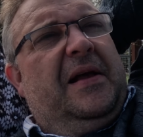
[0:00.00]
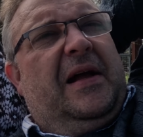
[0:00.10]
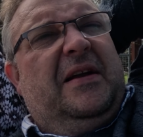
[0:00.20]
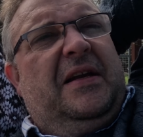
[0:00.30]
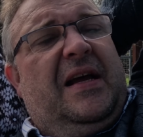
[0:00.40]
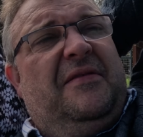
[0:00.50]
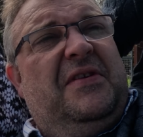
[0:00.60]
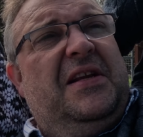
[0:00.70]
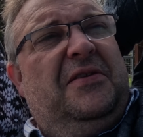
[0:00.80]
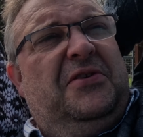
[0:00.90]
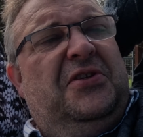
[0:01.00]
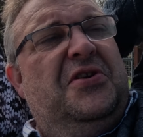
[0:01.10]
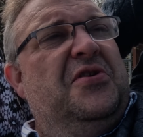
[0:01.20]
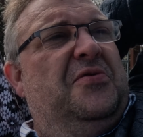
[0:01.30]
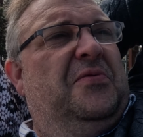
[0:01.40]
I'm going to have a little
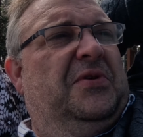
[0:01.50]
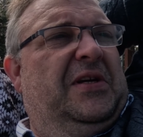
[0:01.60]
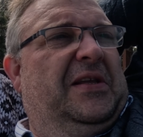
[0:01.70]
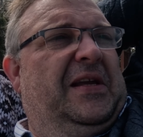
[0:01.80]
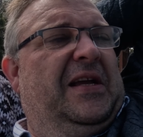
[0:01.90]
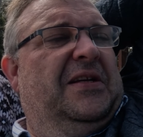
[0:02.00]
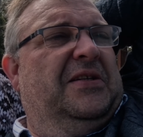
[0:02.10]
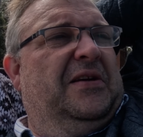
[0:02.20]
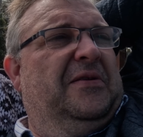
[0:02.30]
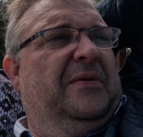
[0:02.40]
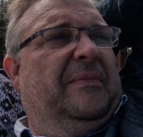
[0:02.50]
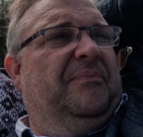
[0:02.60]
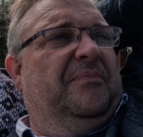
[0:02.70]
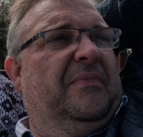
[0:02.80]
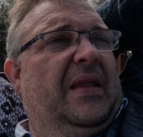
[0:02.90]
snooze, I think.
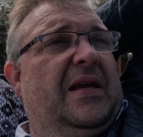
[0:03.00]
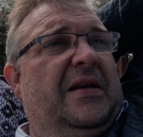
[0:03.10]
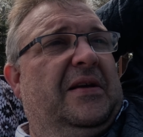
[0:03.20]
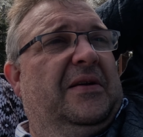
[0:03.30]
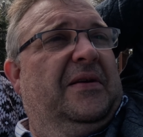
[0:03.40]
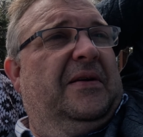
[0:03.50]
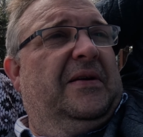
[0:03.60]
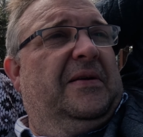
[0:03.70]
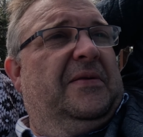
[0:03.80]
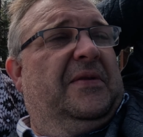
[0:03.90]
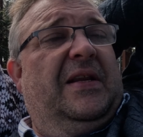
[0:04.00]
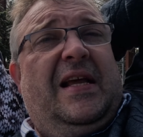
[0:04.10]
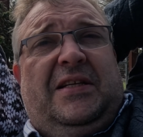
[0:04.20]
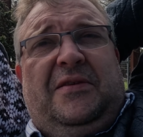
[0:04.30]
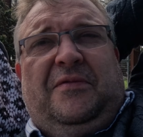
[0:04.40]
So the
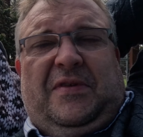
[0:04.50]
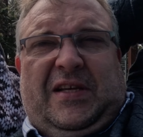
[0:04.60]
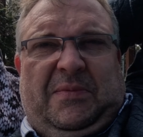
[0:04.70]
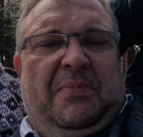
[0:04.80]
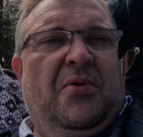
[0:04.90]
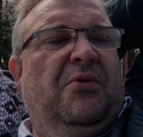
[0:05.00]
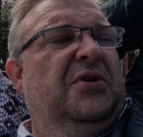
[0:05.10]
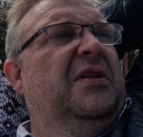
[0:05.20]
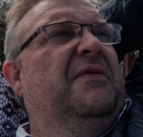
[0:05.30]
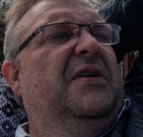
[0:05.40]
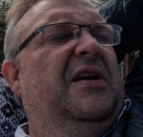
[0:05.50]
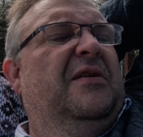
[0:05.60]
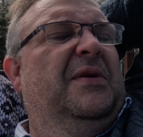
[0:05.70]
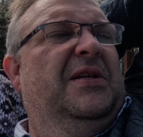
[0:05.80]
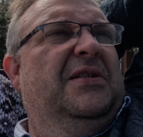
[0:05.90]
lesson for this portion of the
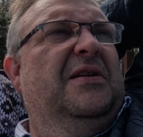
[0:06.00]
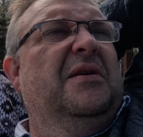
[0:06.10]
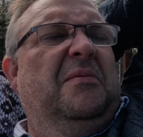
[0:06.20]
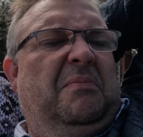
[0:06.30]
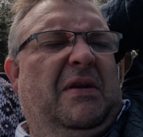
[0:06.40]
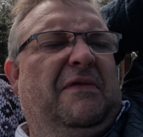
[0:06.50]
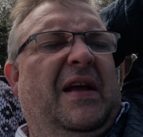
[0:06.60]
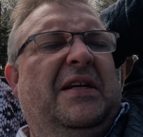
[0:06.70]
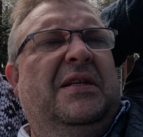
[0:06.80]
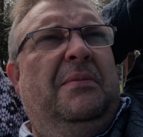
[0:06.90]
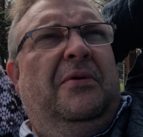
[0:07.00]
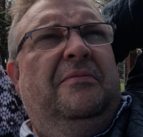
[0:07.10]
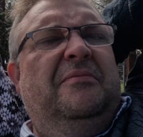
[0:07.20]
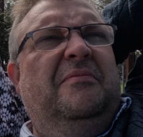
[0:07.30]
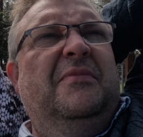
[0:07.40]
video is be flexible.
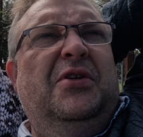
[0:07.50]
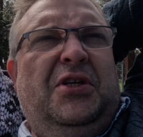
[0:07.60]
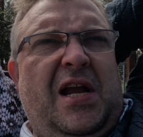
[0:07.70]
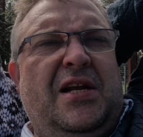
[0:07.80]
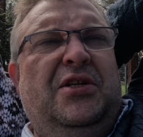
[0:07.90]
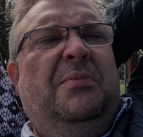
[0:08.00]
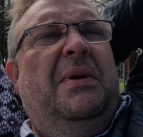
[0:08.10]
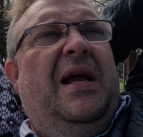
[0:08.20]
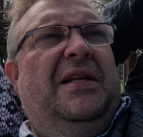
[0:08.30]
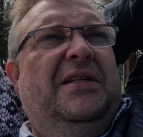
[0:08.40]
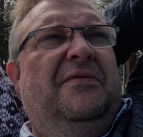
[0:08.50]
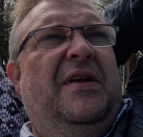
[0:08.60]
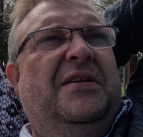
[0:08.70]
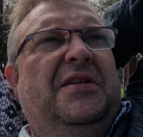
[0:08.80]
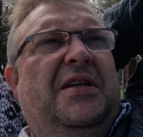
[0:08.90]
Change your plans if
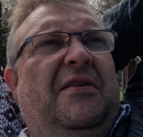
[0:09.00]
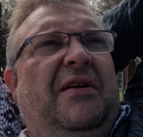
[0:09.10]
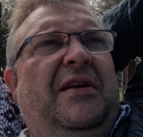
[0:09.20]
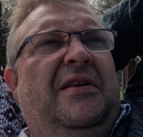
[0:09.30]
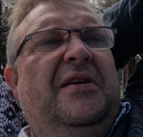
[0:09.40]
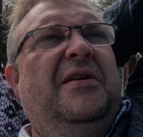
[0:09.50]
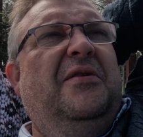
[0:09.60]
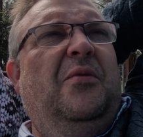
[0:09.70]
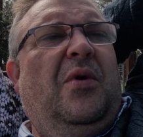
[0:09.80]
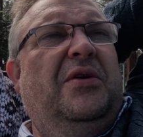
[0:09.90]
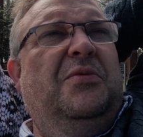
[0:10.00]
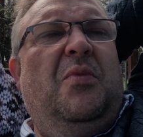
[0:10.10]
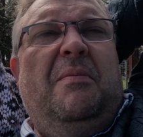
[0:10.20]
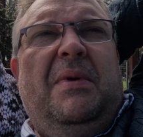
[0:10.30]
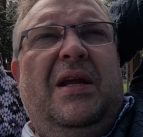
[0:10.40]
necessary. Whilst
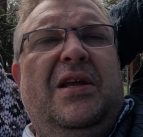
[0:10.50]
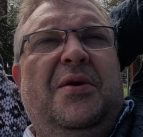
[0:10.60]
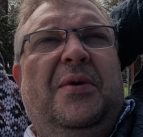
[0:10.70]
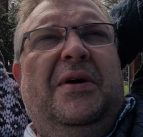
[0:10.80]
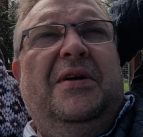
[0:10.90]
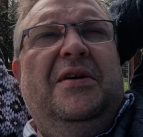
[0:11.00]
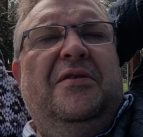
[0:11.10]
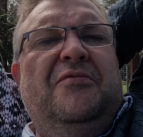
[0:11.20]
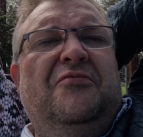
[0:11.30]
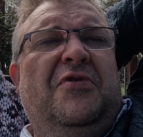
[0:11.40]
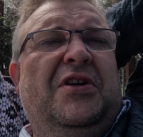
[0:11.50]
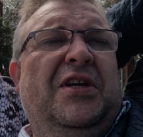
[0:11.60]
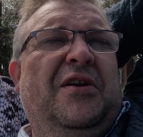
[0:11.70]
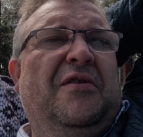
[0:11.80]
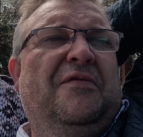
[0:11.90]
1 minute you are
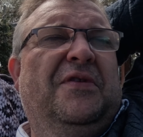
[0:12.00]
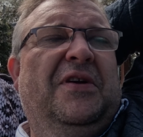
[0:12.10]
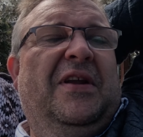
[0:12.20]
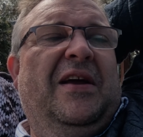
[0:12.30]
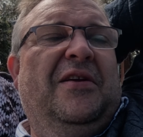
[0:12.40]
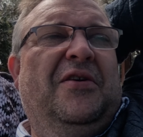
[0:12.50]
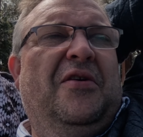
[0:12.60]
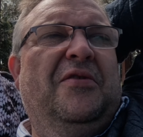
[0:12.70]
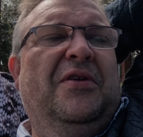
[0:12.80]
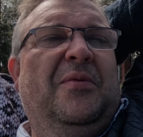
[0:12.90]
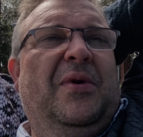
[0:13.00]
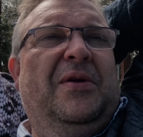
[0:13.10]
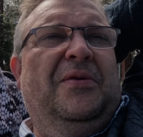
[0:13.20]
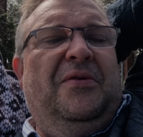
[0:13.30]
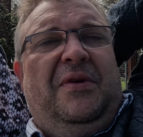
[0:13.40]
rushing off to go down and conquer the
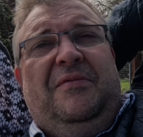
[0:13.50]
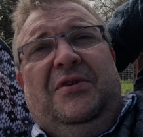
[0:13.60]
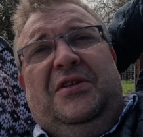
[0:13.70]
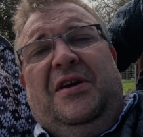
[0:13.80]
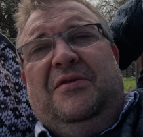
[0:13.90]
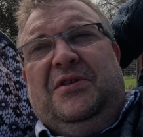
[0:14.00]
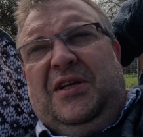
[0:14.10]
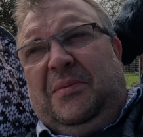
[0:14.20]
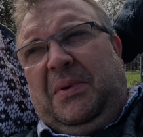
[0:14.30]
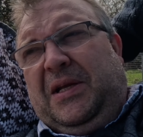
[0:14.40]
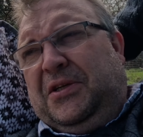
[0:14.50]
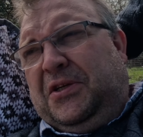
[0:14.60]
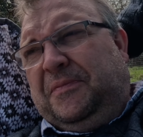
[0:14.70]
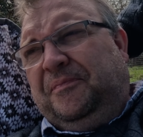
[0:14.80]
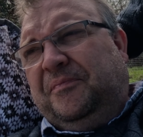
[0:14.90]
world, or even just go and see the beach,